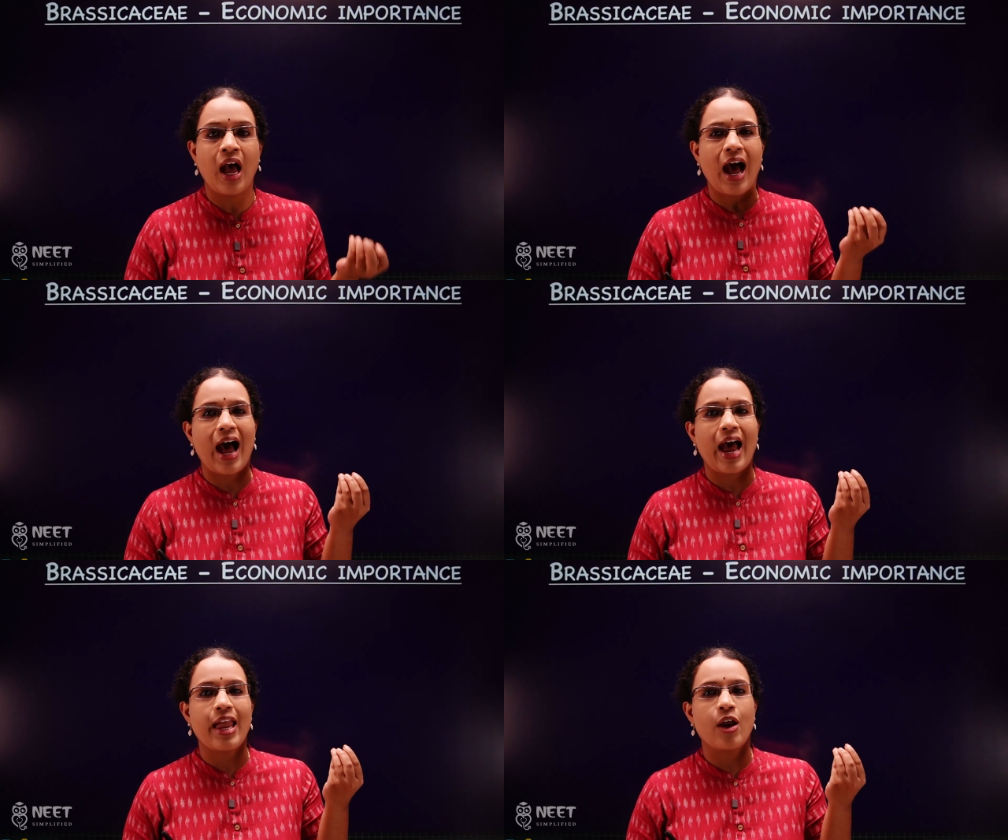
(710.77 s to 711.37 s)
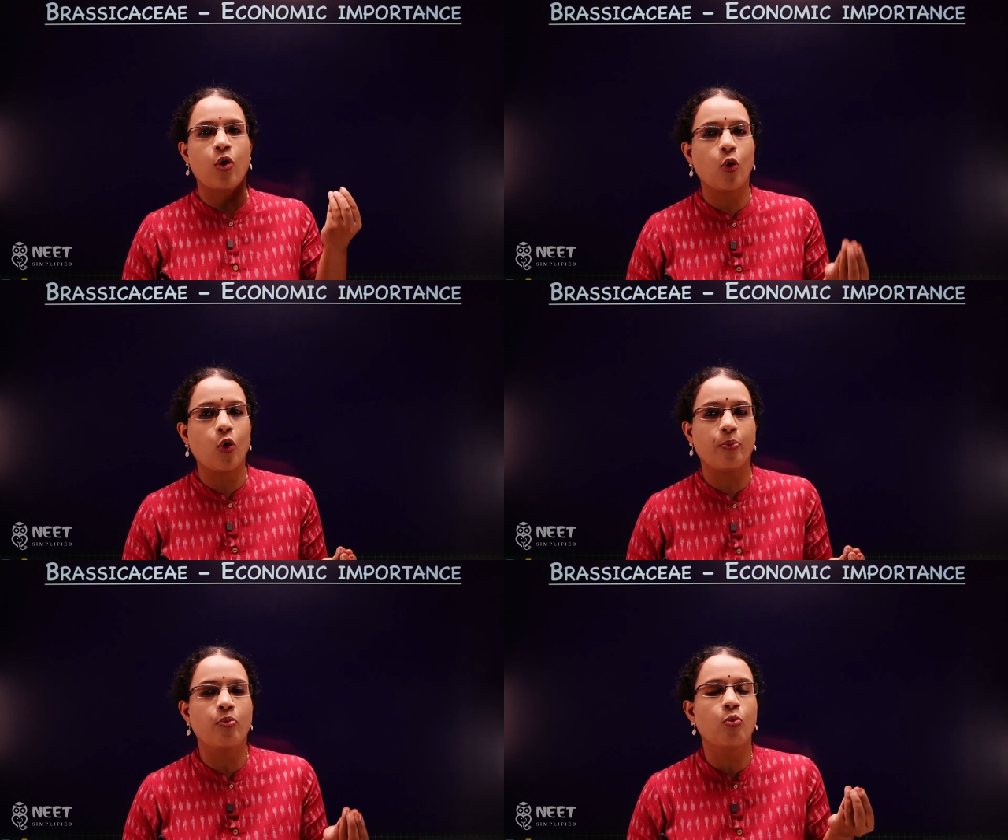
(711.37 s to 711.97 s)
I
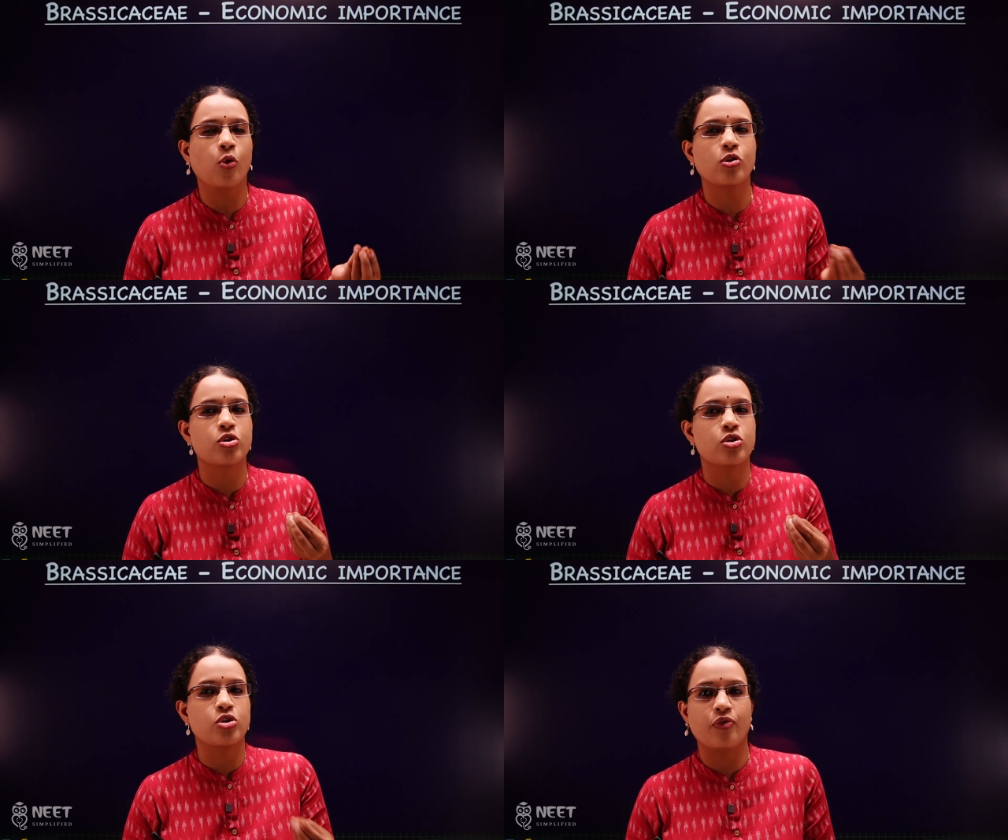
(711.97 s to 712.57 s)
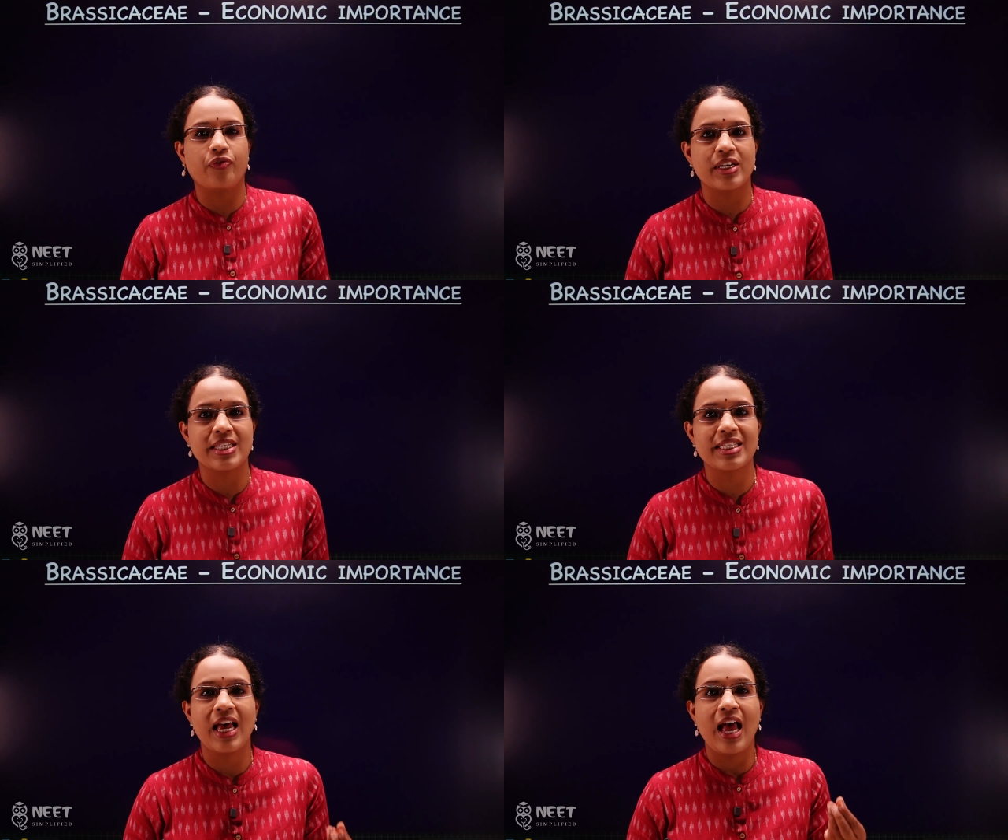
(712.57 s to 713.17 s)
hope most of
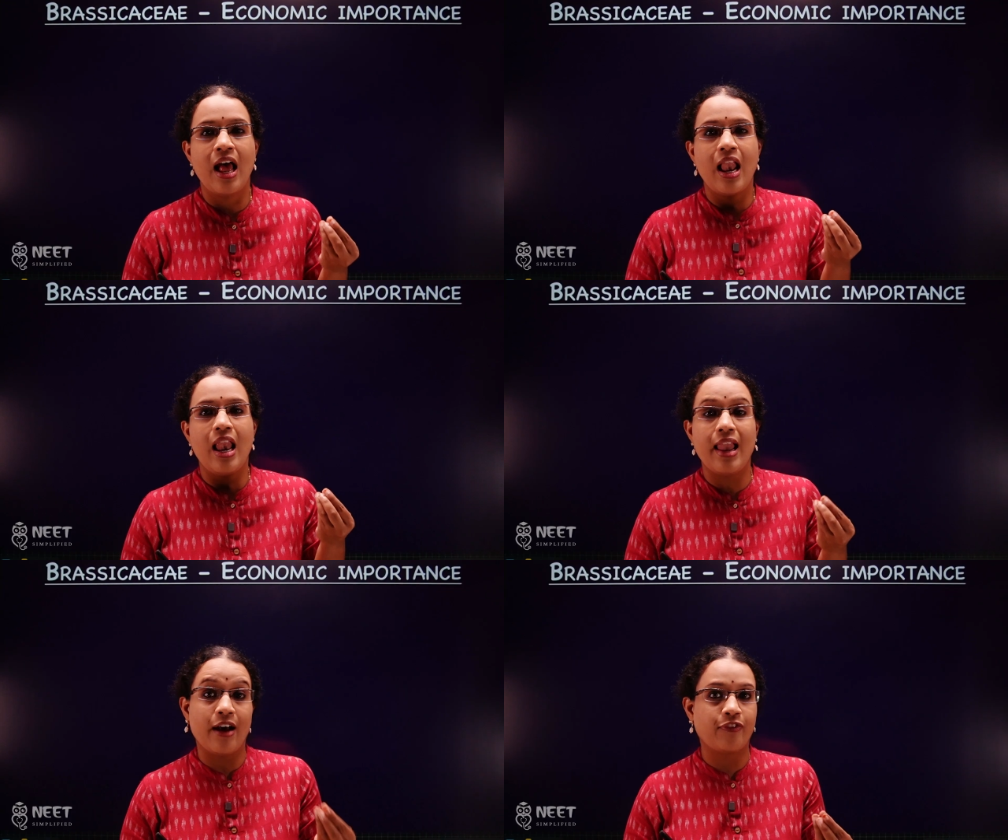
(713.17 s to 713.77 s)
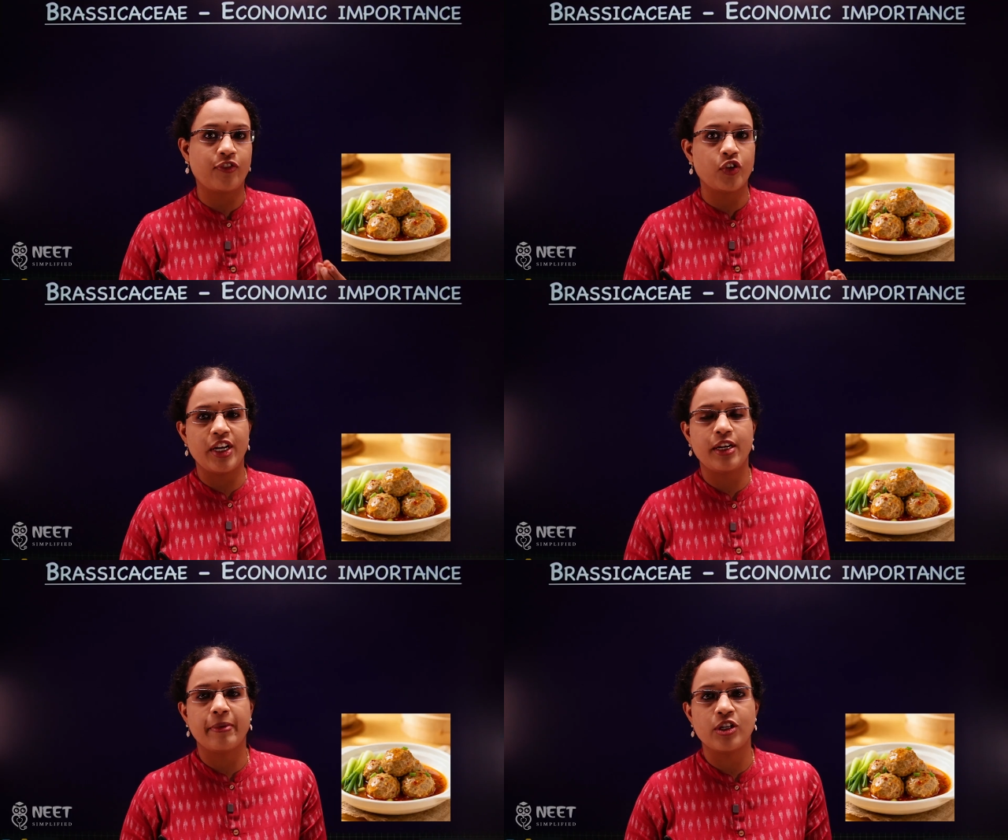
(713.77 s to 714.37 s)
us love to
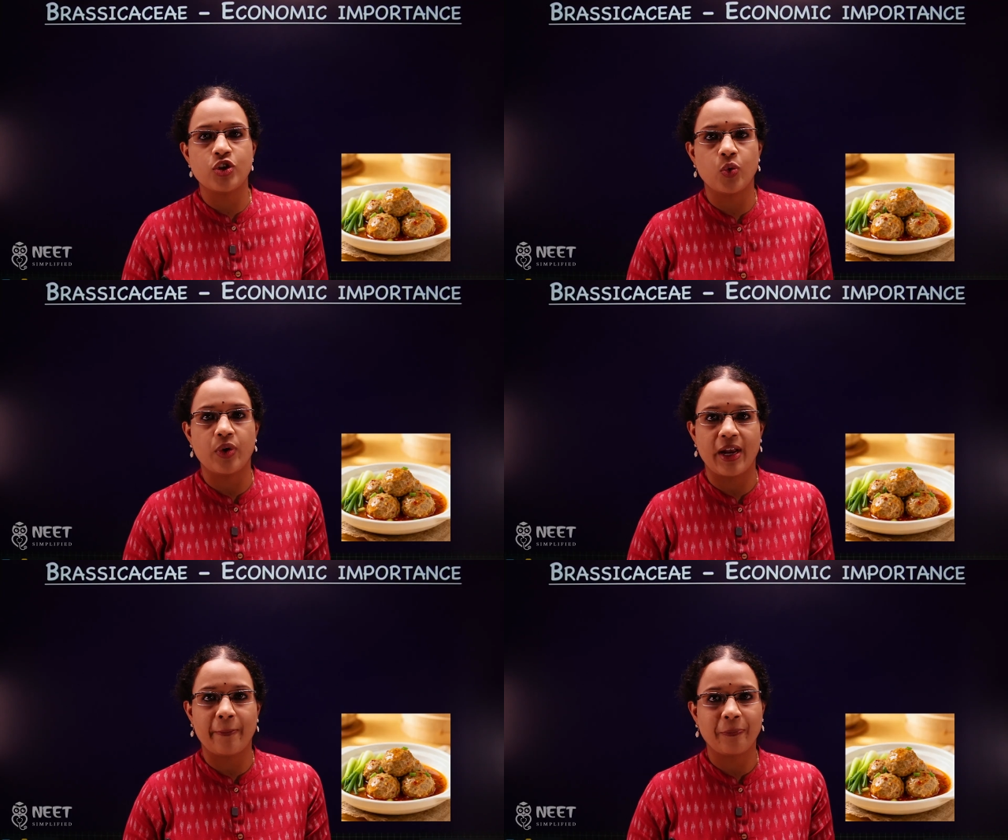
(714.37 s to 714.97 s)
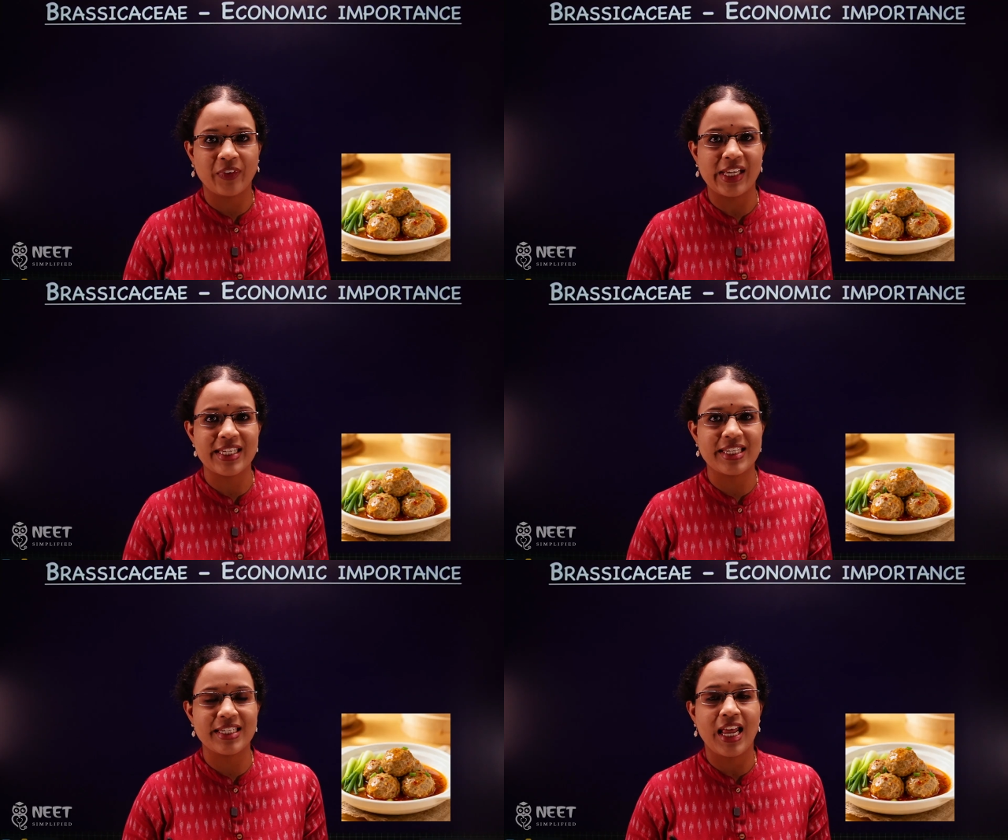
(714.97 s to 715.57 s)
eat Manchuria,
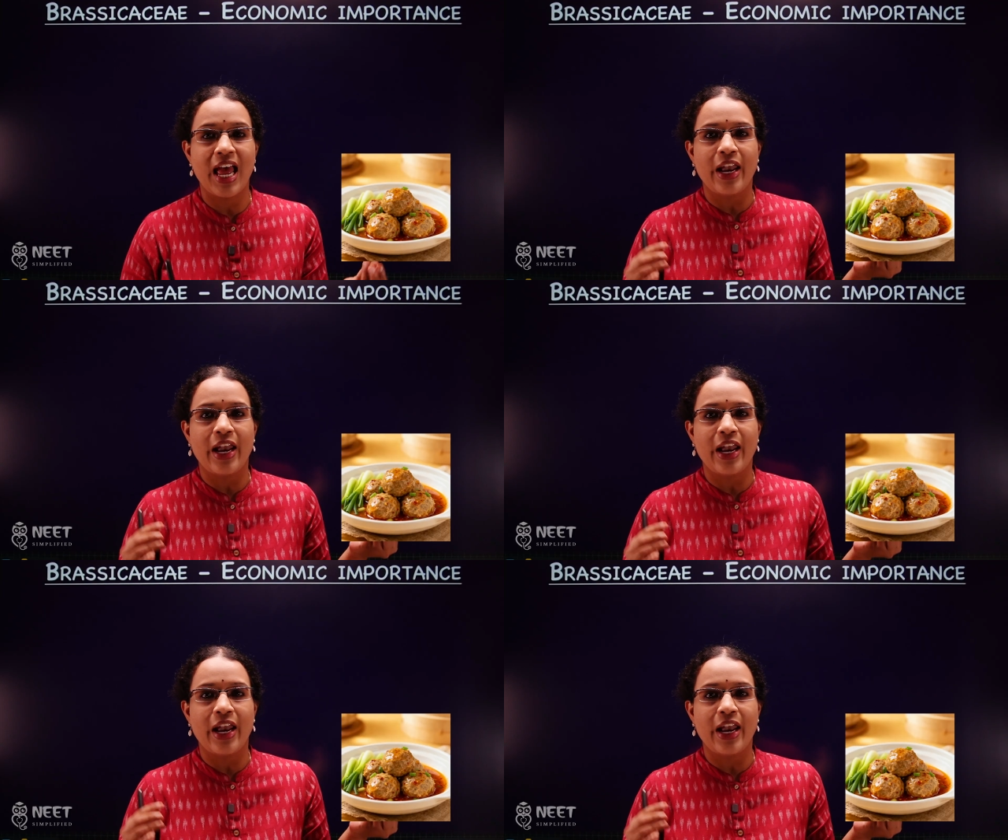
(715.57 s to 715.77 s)
isn't it?